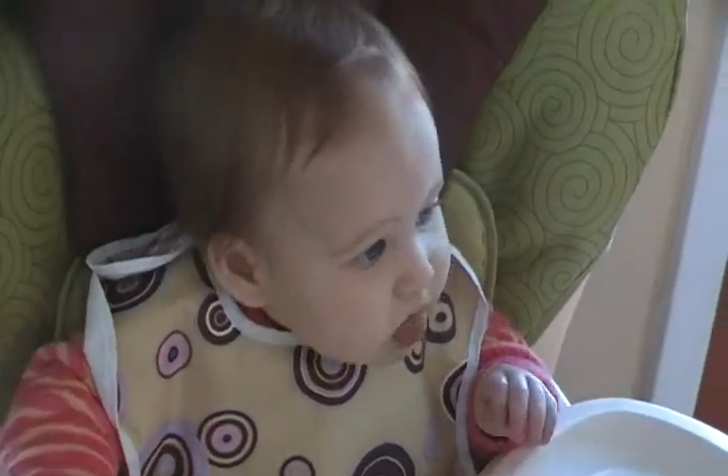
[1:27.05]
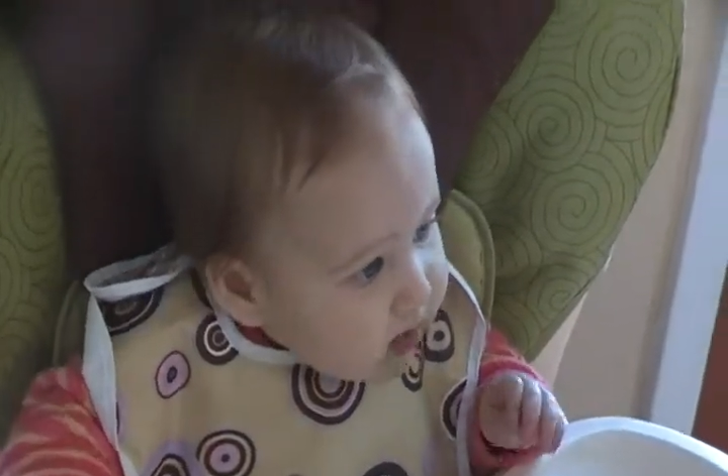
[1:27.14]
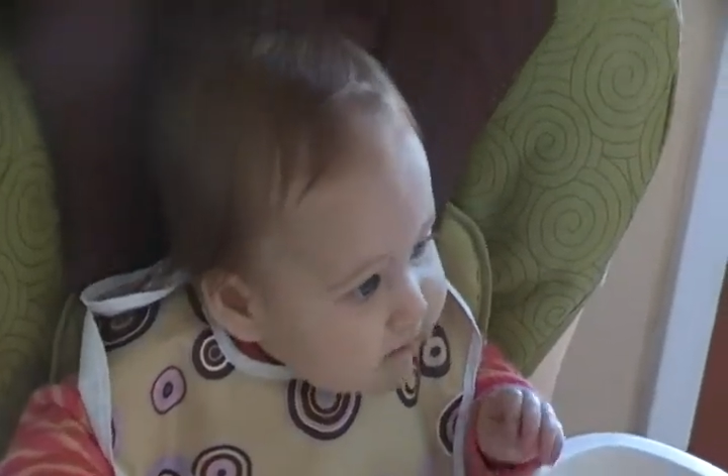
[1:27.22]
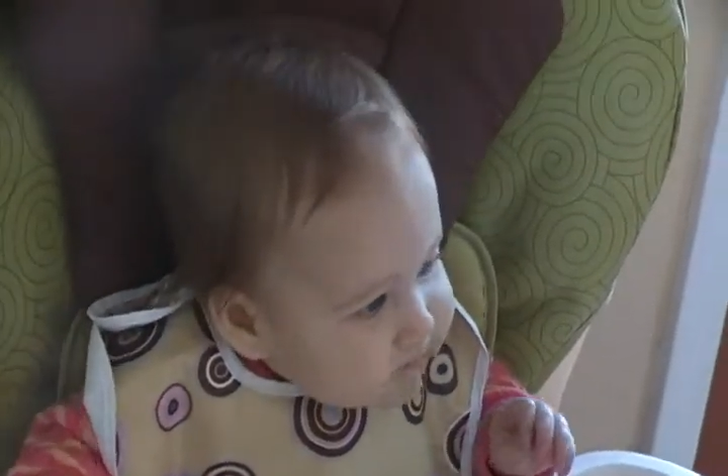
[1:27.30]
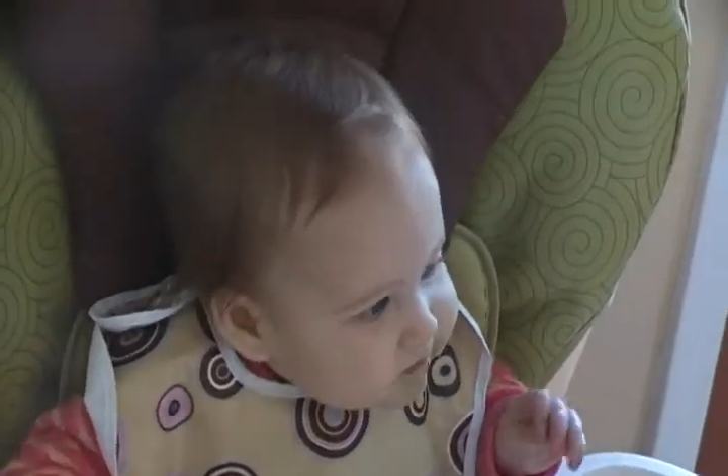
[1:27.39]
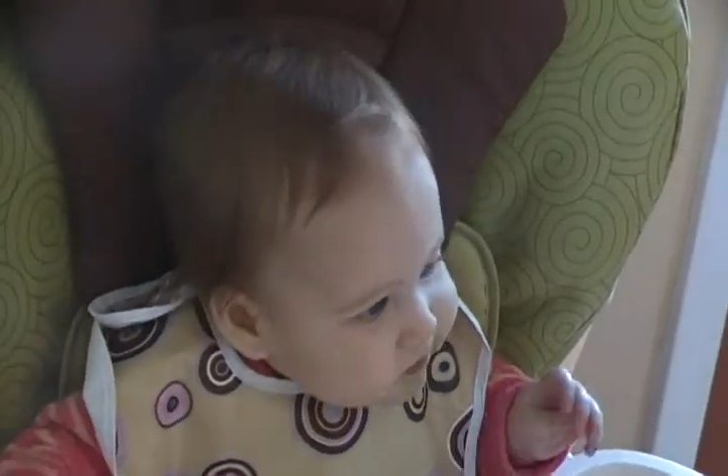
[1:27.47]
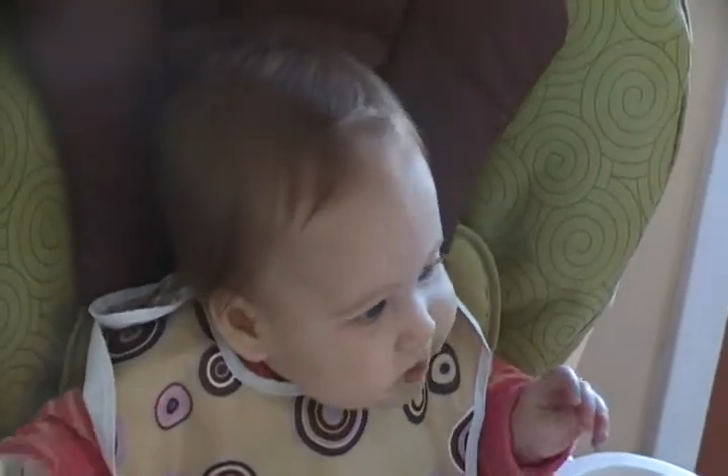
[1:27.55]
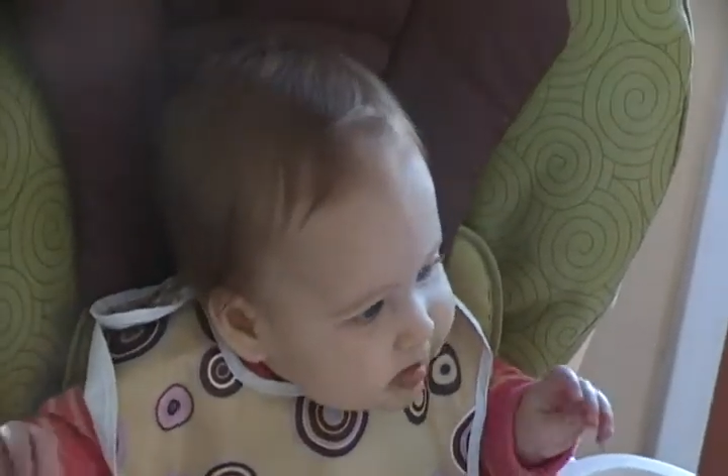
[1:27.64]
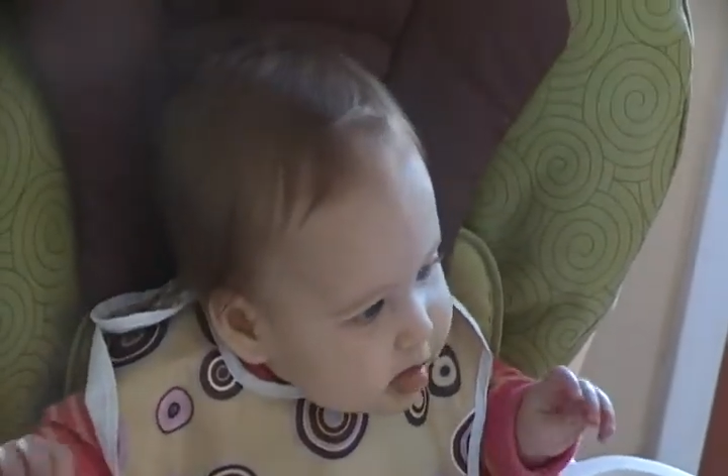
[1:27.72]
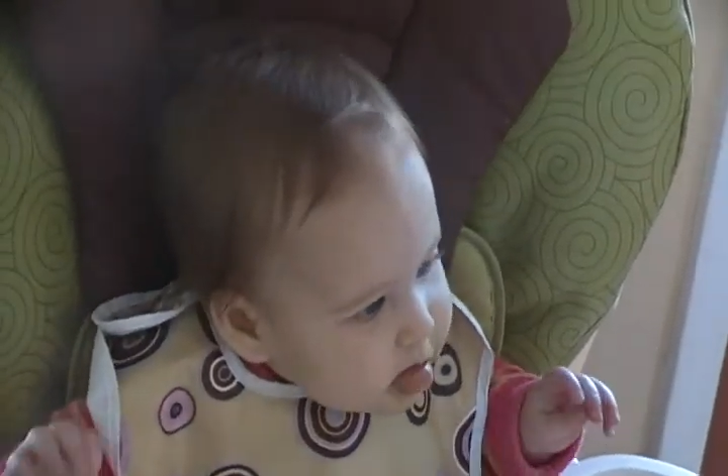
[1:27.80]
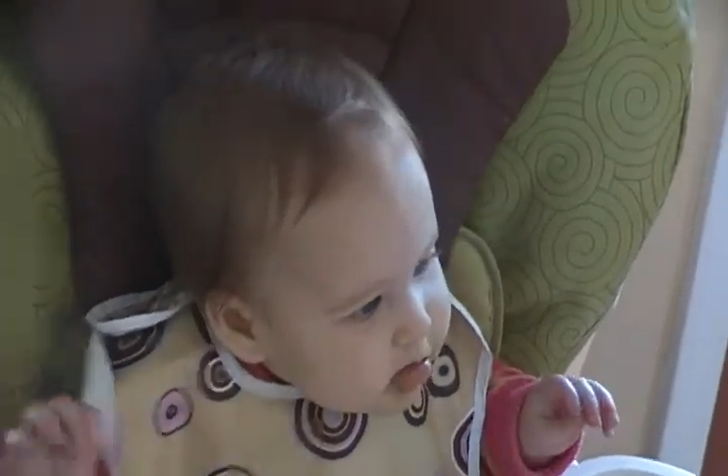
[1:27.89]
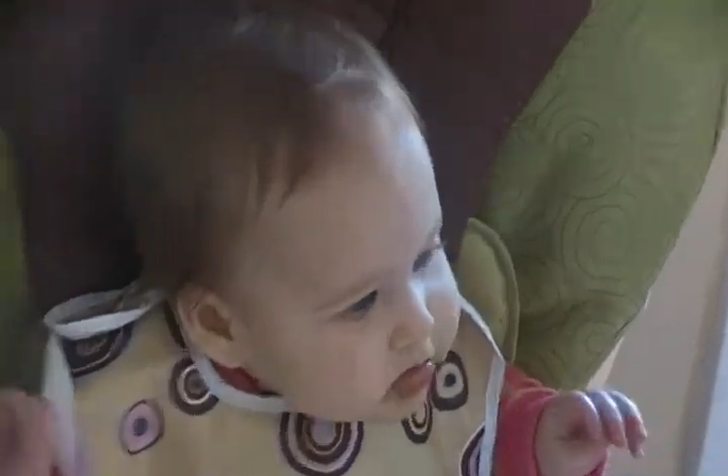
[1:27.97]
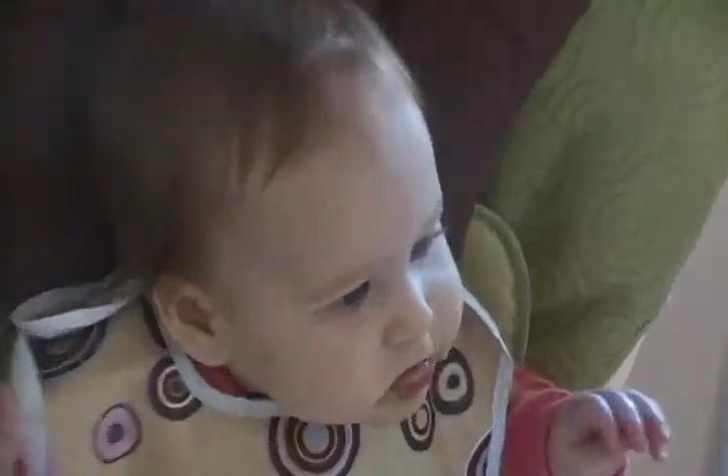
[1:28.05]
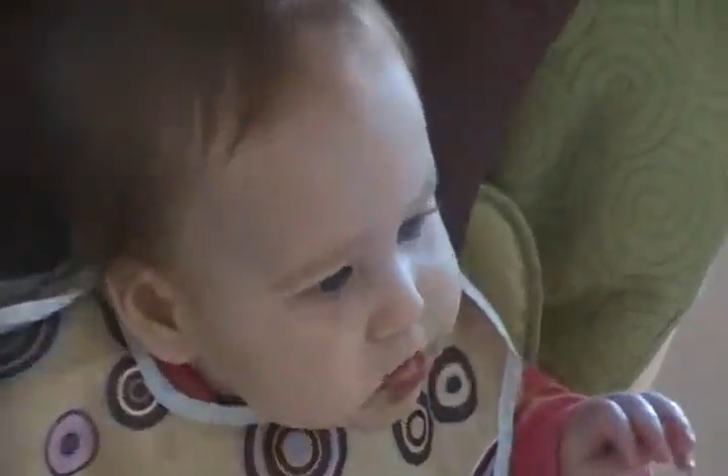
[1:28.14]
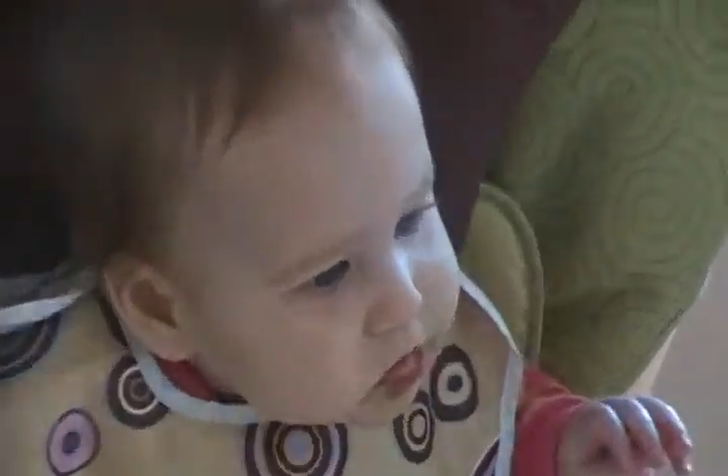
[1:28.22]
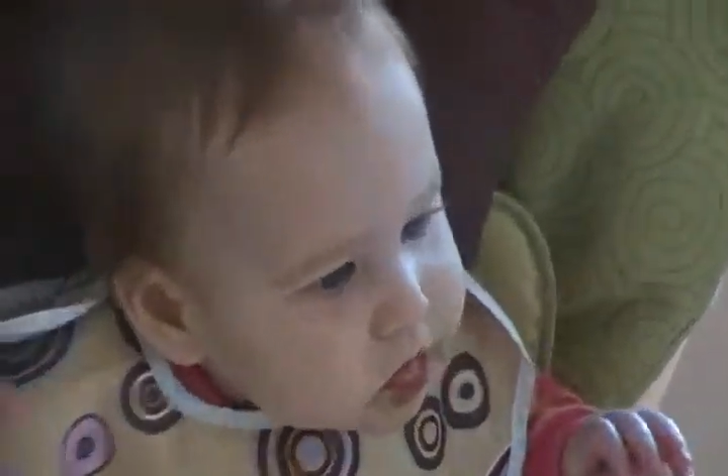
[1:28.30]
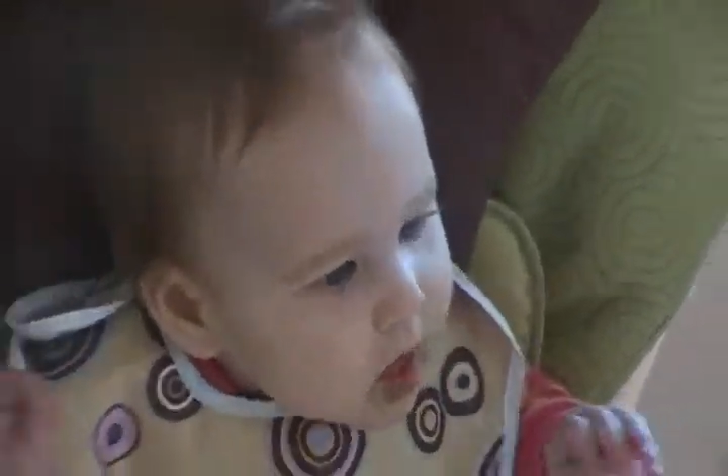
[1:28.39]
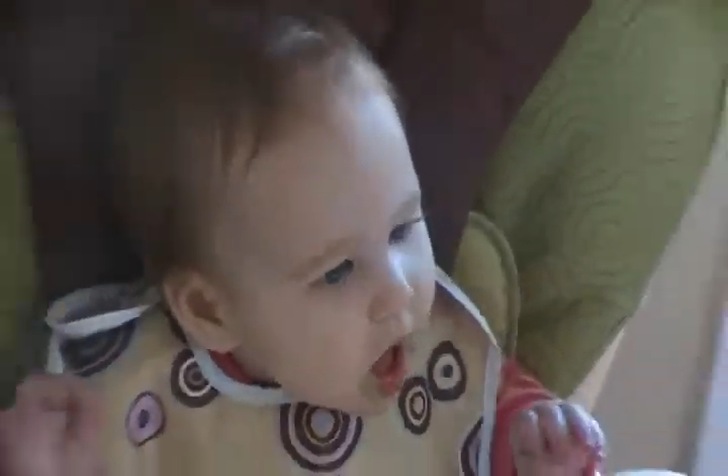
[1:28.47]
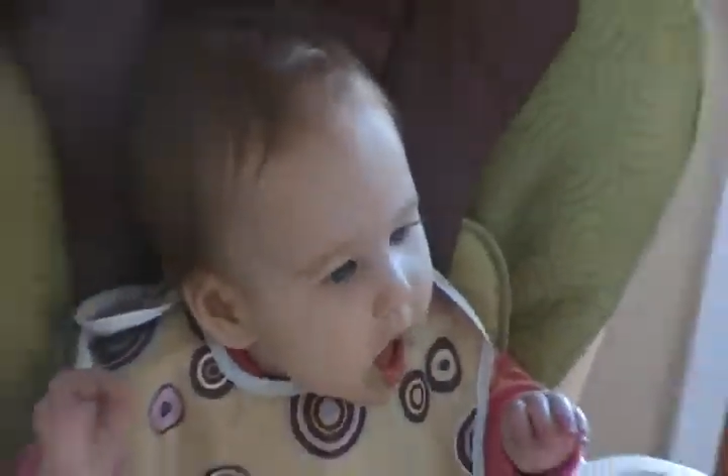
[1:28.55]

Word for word: Sure, how much is left? Mm,